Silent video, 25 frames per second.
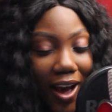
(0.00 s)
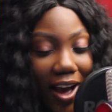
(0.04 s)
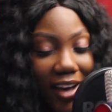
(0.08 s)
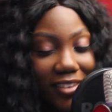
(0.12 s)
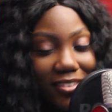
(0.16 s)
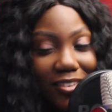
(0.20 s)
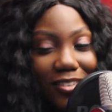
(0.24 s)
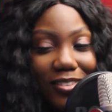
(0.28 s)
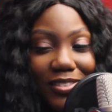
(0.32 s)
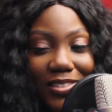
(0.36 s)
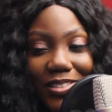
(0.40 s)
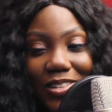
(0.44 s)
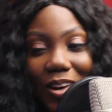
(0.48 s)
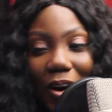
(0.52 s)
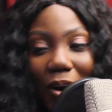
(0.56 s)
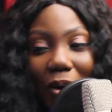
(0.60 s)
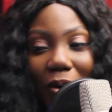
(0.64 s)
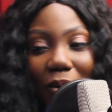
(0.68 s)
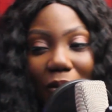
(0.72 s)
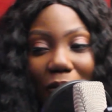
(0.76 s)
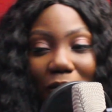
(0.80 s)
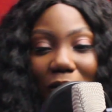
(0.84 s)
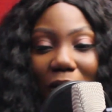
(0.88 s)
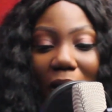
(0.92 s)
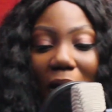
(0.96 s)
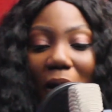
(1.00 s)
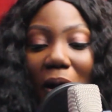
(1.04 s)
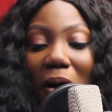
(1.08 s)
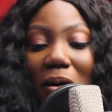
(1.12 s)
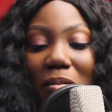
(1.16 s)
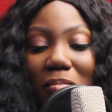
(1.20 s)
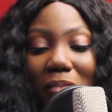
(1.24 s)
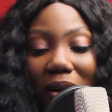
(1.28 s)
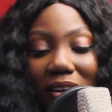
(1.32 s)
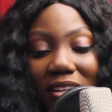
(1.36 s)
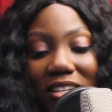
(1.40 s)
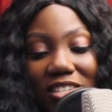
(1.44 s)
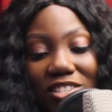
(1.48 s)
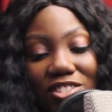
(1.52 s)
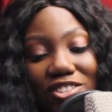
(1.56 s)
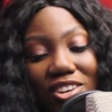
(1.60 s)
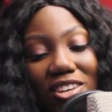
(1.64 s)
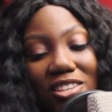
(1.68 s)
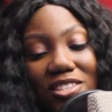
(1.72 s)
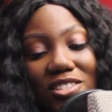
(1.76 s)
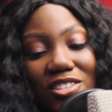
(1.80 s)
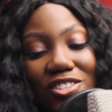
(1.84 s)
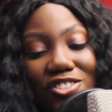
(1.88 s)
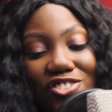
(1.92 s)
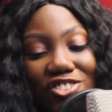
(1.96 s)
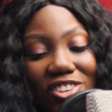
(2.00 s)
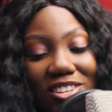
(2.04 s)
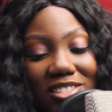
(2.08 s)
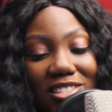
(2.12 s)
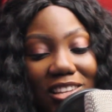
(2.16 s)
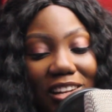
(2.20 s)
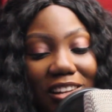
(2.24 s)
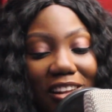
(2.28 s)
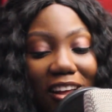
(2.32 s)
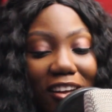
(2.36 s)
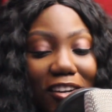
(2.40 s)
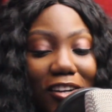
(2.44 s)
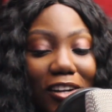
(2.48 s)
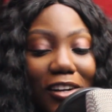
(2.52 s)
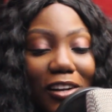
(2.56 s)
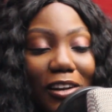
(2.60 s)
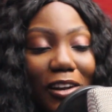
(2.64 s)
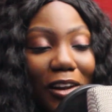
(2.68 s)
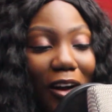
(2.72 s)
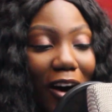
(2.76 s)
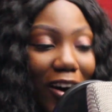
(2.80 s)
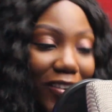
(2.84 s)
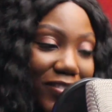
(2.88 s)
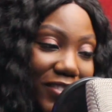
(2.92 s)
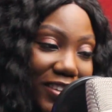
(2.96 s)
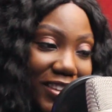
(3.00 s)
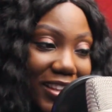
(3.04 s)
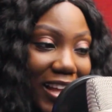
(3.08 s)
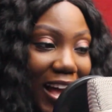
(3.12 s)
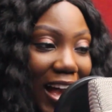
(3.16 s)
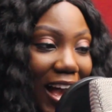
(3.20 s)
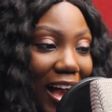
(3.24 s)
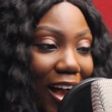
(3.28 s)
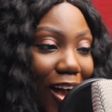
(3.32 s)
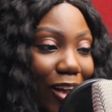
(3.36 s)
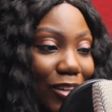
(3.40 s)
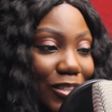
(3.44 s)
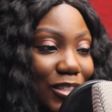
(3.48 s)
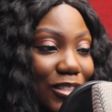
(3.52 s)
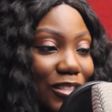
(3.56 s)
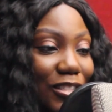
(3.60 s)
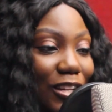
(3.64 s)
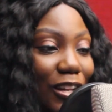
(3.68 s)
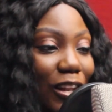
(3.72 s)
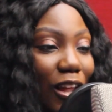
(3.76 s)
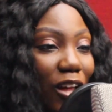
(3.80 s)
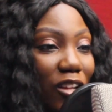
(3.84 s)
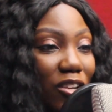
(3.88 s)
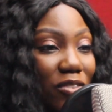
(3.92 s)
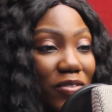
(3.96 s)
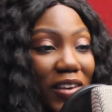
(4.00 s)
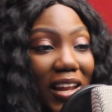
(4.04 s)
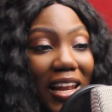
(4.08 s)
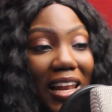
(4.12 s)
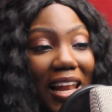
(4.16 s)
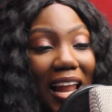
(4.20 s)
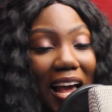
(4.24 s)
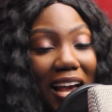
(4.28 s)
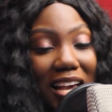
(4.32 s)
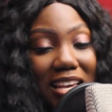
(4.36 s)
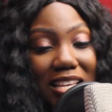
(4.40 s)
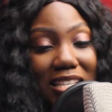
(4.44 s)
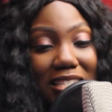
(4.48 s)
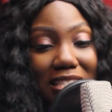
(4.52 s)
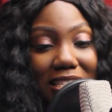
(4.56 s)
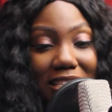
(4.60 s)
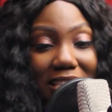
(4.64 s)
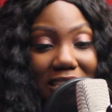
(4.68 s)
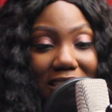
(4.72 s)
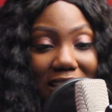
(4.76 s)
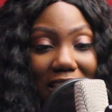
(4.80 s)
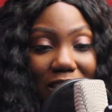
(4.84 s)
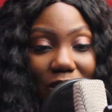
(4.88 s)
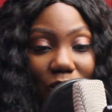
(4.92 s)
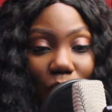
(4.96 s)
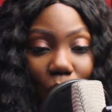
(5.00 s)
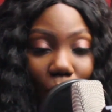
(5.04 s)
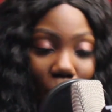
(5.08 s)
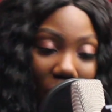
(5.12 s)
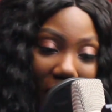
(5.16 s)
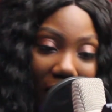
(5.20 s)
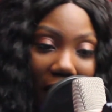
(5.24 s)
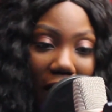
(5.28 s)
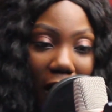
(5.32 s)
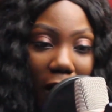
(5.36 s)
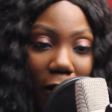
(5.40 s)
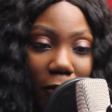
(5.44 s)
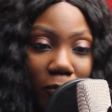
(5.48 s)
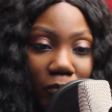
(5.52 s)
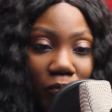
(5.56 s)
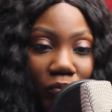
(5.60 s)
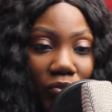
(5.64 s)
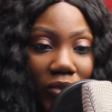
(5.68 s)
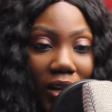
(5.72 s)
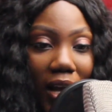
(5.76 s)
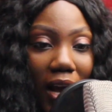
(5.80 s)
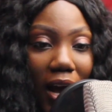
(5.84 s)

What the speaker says: I don't know, but it's just a lot of love in the house. There's a lot of alliances as well.